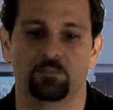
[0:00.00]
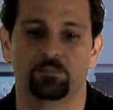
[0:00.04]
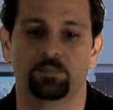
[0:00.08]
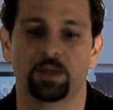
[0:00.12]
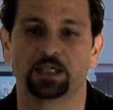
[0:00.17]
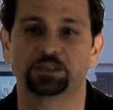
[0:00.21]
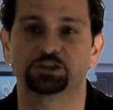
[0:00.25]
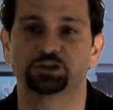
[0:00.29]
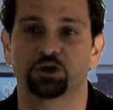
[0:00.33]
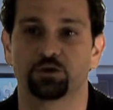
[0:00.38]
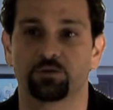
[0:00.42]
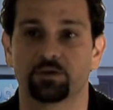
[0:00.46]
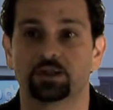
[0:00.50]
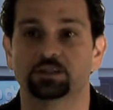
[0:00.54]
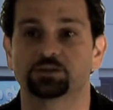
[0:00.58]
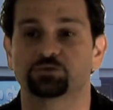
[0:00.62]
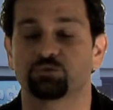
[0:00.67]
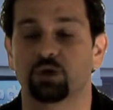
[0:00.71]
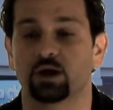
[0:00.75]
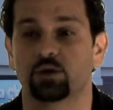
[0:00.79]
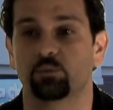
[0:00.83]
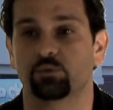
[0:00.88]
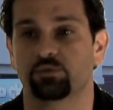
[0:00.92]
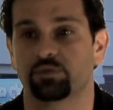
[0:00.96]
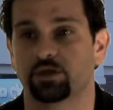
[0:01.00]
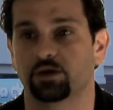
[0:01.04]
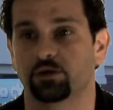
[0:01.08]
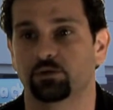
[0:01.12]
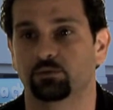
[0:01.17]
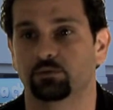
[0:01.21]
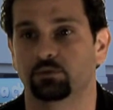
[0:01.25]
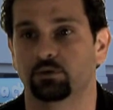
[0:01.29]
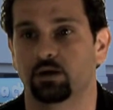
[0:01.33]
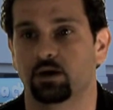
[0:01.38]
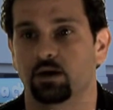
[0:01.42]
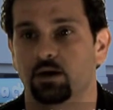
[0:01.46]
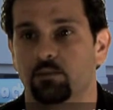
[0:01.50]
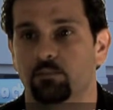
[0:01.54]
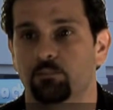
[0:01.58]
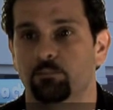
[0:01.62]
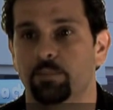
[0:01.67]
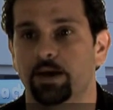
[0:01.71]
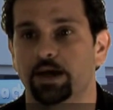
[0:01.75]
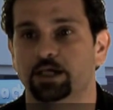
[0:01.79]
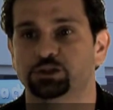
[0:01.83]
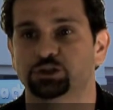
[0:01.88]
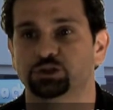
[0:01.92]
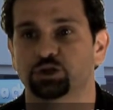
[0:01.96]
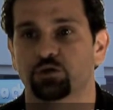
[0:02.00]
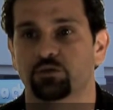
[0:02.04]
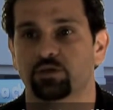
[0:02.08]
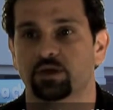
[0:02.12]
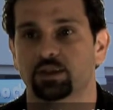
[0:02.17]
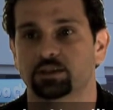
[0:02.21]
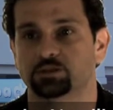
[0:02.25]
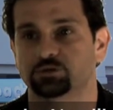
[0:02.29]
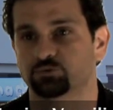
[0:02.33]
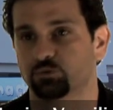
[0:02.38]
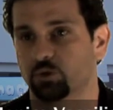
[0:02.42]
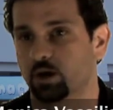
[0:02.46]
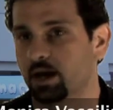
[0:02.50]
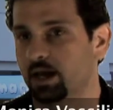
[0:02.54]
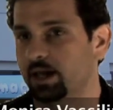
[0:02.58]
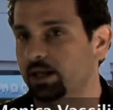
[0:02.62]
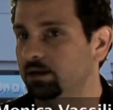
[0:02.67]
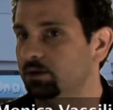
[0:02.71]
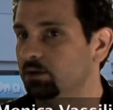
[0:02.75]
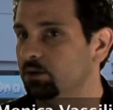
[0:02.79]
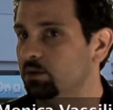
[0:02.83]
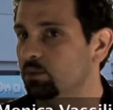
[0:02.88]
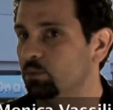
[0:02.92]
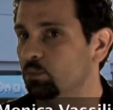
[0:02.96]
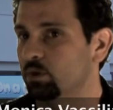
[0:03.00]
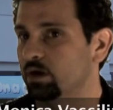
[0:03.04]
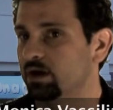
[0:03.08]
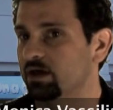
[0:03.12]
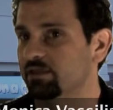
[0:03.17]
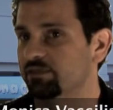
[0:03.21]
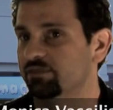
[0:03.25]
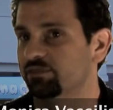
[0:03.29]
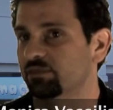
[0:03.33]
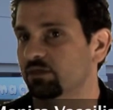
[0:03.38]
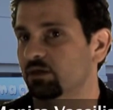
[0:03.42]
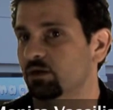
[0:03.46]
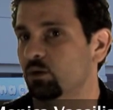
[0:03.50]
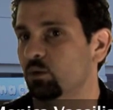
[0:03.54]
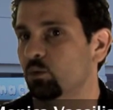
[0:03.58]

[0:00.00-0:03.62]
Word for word: Make sure that it's right with you. Make sure that it's right with